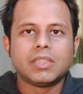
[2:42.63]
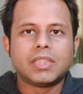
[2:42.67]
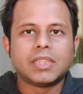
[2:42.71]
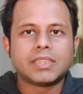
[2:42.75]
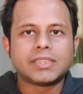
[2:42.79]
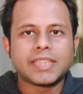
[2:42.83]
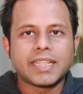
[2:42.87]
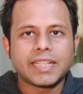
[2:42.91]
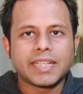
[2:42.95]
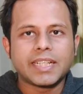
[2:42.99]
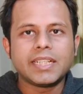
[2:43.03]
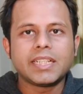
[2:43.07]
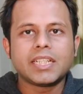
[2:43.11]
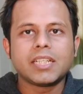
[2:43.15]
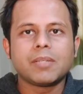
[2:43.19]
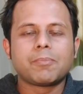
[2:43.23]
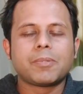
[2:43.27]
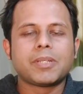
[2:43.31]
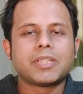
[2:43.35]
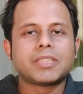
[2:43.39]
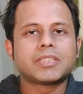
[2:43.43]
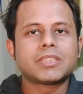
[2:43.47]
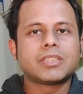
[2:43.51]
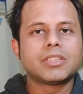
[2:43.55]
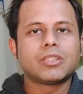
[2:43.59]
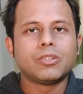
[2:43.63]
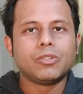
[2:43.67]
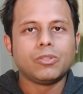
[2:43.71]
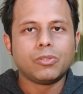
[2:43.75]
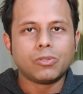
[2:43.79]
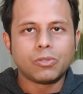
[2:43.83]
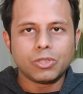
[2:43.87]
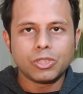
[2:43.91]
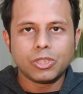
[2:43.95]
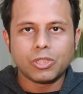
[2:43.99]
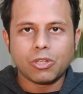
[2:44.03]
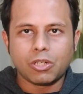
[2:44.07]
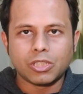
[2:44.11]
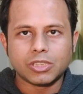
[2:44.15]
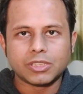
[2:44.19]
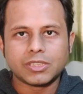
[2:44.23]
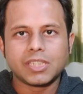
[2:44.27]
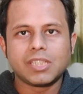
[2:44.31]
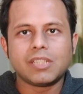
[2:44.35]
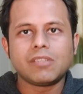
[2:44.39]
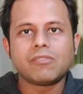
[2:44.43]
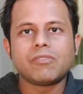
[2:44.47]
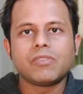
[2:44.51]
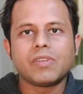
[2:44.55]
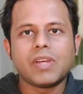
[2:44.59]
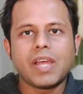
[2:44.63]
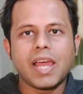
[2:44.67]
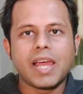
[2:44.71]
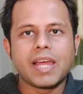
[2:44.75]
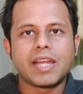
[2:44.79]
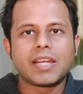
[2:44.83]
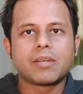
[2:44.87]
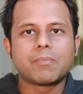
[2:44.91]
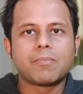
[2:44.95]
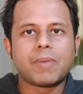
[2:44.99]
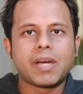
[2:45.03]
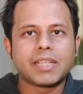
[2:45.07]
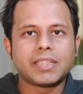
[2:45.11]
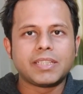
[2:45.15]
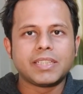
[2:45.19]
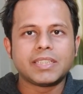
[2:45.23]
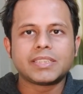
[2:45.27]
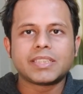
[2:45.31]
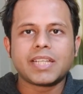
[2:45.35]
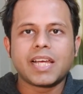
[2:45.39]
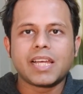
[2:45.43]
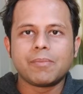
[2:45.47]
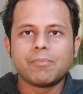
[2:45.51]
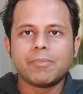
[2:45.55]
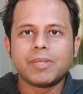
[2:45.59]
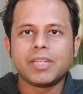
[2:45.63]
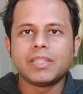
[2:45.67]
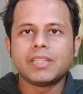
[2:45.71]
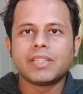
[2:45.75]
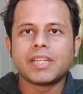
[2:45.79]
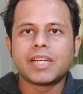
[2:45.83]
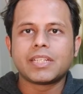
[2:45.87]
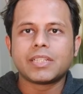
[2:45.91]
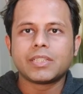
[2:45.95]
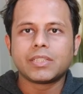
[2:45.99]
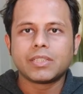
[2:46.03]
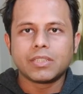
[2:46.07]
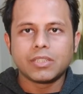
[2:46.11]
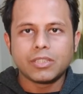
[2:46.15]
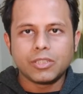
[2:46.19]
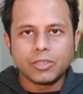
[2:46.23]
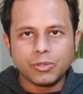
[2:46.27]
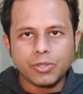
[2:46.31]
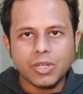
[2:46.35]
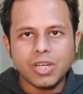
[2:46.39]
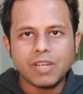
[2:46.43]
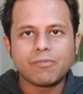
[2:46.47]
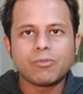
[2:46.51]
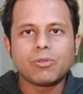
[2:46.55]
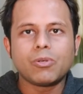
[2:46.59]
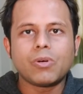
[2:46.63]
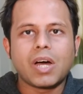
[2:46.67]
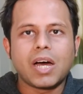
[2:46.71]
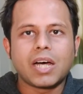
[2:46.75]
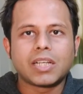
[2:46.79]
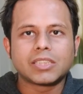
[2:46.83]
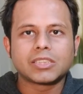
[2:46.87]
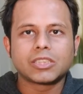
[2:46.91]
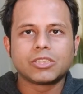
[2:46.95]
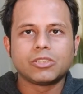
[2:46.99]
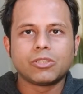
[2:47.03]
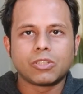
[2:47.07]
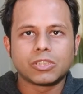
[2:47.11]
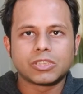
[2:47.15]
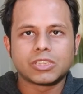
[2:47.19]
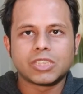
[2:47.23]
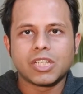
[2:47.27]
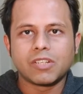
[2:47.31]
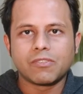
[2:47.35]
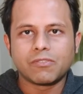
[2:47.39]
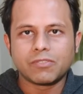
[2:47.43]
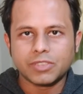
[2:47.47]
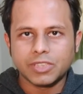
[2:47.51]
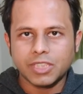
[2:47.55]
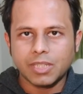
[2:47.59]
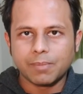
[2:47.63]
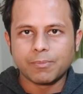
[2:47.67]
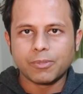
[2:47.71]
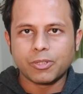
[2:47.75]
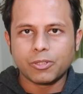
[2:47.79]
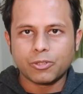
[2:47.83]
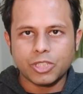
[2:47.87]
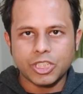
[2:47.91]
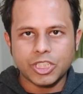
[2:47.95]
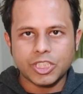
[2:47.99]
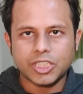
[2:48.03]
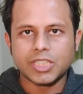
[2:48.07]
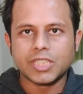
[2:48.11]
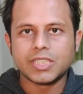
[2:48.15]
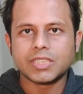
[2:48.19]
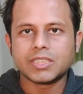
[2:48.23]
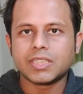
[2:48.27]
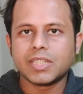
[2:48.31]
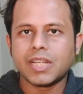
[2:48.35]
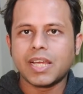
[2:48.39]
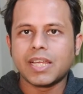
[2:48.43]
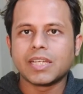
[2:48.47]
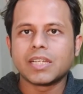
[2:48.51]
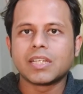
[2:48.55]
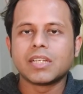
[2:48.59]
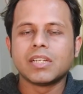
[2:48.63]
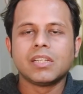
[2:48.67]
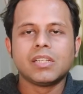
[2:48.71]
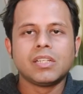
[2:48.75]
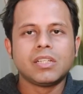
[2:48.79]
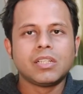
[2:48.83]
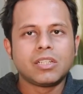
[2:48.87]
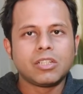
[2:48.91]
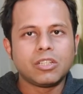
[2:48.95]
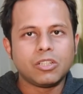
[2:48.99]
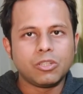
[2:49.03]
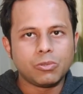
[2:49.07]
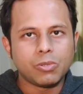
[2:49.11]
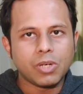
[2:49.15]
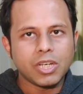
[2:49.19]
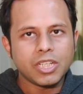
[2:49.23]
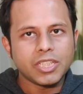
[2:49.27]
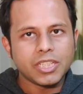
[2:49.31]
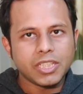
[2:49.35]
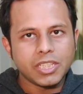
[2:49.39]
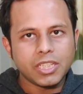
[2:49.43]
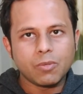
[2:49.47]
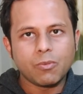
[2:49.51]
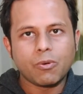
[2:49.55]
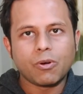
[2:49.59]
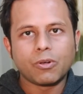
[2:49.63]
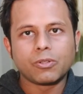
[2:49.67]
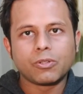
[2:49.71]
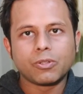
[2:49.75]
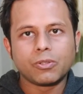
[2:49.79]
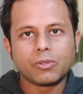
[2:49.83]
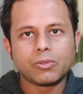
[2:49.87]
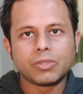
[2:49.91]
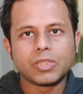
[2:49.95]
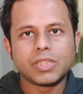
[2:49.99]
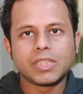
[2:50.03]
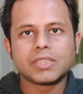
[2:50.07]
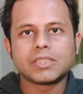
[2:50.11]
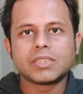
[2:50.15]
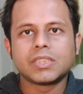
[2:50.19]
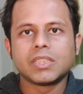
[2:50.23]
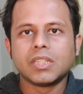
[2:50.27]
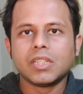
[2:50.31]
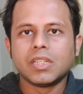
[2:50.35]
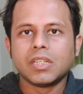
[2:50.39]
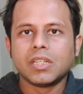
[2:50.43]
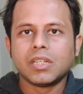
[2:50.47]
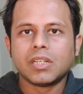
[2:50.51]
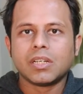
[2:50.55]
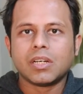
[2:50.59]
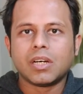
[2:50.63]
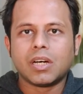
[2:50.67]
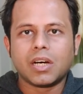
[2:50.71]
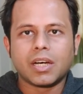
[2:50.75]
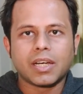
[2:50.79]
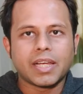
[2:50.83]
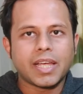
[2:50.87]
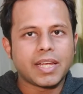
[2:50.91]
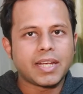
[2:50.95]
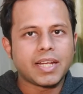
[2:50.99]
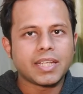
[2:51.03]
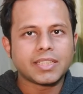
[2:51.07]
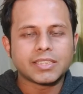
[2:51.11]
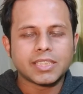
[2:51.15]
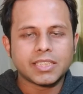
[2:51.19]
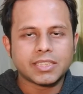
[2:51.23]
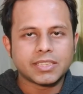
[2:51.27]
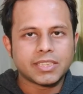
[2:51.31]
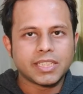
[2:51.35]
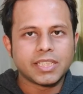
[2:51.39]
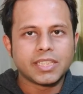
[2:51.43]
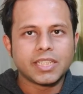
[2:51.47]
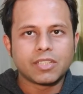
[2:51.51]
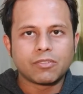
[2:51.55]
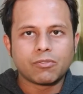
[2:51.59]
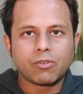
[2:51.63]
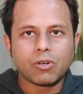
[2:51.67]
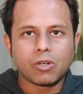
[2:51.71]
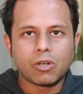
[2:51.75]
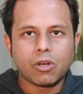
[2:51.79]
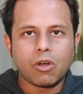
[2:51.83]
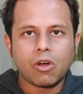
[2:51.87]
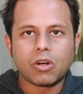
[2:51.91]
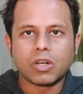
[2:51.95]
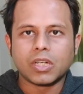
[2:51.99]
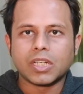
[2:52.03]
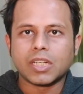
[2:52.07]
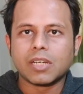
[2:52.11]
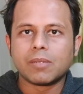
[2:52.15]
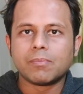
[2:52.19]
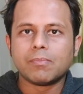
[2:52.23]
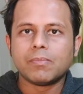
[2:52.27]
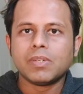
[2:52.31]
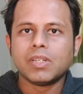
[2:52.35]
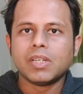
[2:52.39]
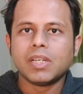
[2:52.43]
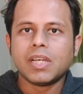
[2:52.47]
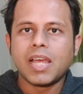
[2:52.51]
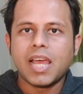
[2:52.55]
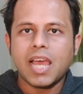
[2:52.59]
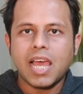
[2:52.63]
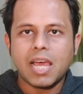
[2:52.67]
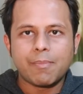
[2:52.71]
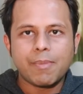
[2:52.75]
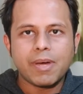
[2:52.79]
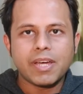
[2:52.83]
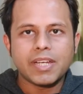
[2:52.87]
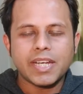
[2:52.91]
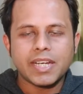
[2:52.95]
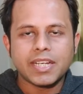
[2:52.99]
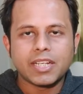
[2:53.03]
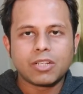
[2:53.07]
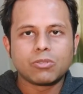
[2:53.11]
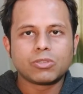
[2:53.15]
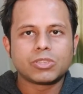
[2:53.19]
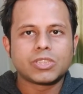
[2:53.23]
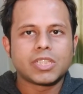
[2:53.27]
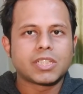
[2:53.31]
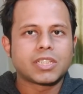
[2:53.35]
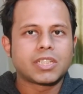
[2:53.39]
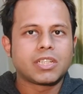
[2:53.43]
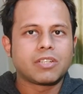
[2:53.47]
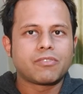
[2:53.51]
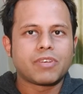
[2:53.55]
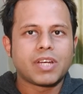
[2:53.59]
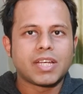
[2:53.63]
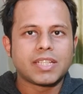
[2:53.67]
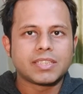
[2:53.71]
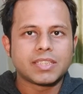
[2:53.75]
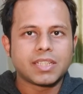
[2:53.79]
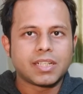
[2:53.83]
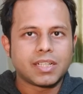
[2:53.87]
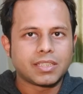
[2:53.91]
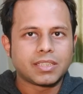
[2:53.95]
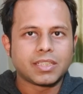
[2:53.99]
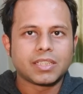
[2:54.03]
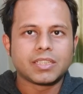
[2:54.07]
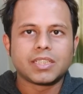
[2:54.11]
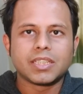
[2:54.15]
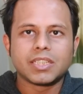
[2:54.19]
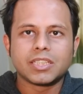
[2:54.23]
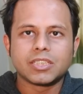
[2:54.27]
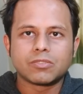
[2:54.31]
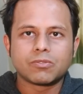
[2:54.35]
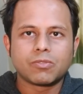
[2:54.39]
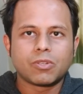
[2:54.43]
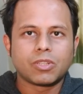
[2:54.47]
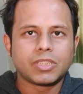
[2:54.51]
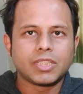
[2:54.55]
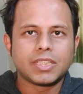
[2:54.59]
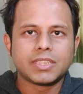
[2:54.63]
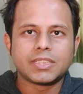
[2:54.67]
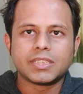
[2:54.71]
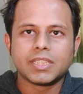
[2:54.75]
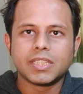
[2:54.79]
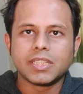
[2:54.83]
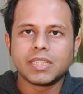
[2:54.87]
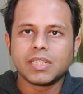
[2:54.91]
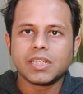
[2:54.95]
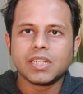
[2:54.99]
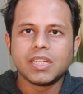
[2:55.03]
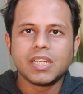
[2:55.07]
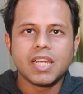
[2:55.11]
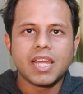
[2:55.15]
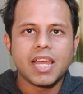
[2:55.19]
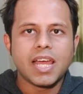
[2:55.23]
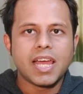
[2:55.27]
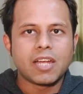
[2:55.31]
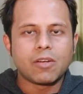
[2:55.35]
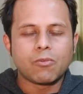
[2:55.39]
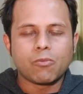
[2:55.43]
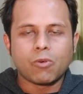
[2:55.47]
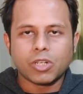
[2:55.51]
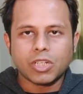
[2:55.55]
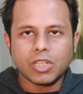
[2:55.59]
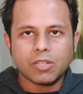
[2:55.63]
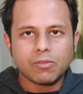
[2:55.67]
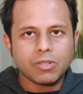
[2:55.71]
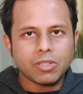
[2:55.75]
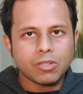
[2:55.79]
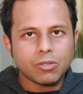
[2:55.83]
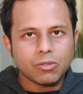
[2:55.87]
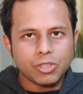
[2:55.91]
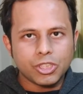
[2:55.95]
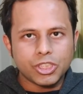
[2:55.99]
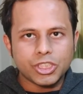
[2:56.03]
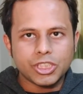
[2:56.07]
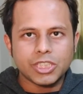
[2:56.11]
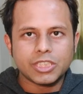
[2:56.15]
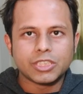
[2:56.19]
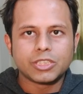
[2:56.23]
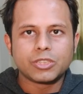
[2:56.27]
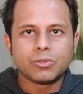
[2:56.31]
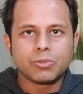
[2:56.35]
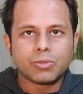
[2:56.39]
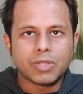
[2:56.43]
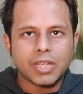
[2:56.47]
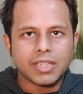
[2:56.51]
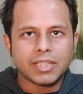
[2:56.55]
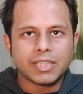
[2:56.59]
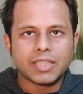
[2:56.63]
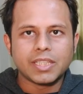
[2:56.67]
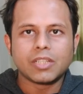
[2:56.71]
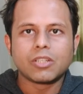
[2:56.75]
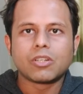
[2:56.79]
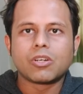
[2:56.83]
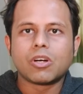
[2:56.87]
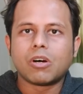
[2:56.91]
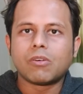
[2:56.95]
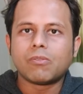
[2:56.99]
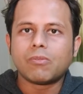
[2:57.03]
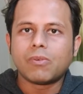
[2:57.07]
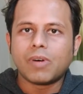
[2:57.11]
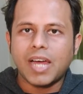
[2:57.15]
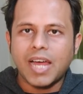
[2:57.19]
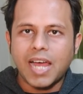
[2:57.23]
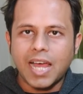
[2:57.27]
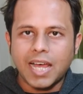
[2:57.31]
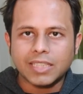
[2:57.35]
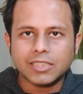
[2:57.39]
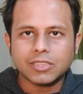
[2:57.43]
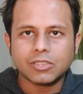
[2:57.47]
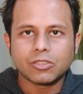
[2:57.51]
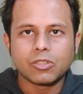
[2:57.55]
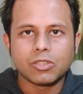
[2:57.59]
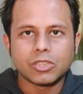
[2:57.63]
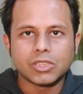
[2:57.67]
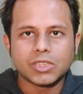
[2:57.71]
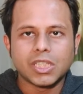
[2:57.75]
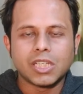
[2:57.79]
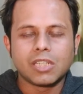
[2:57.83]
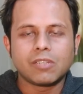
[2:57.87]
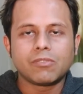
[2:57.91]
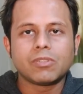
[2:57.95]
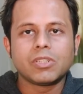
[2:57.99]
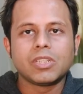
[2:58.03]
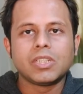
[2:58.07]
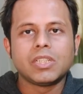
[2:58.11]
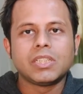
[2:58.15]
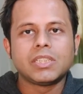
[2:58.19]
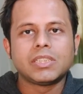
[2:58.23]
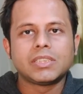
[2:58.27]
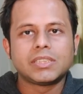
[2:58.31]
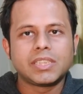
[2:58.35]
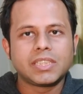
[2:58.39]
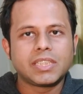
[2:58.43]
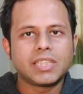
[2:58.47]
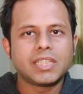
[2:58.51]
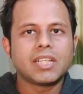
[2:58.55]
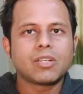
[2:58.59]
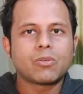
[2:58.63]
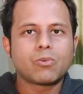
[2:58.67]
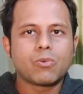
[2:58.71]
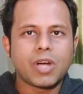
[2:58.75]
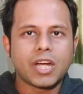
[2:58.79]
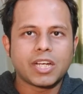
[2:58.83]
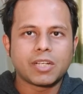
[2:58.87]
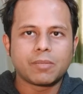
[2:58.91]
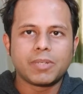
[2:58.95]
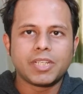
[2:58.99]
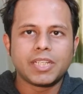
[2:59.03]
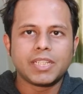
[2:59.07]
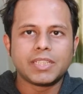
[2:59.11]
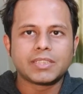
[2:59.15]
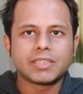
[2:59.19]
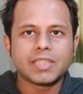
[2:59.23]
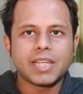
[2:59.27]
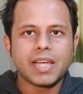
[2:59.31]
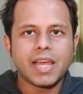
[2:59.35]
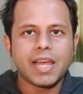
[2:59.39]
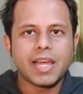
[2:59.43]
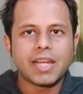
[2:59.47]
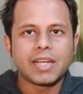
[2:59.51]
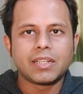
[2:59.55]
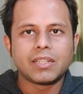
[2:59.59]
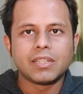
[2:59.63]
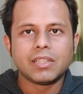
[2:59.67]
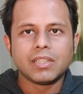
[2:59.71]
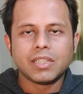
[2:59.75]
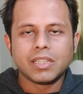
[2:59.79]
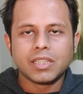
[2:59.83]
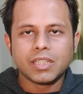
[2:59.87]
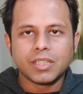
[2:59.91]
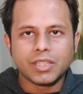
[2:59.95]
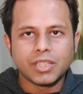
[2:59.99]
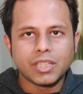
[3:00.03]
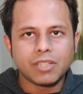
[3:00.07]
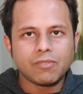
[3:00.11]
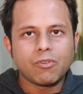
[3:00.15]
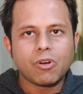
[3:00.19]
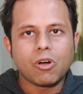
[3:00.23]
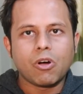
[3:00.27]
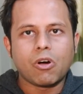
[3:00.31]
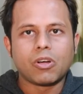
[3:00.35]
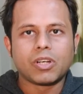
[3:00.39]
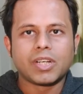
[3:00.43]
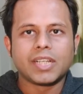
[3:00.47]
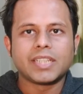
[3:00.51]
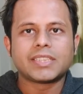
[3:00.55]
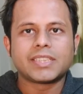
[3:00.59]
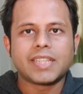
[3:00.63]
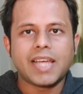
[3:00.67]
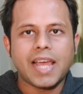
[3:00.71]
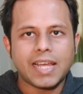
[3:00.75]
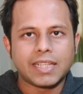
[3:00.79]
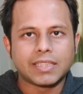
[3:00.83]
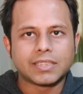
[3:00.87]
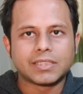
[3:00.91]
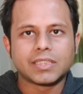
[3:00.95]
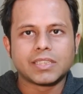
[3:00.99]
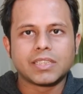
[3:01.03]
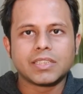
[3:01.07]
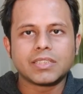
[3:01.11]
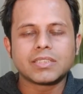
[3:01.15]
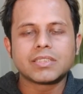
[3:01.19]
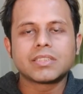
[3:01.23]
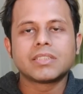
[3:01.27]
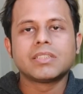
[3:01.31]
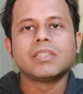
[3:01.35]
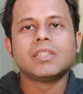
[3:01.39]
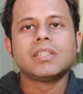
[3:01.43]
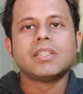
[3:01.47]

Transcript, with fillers: The second tip is know yourself, and by this I mean that you have to ask yourself some questions like, do I really want to do this? Can I sustain it for long term? Am I ready to sacrifice other things for this thing? And whatever questions you can think of, ask yourself, sit in a quiet place and give honest answers.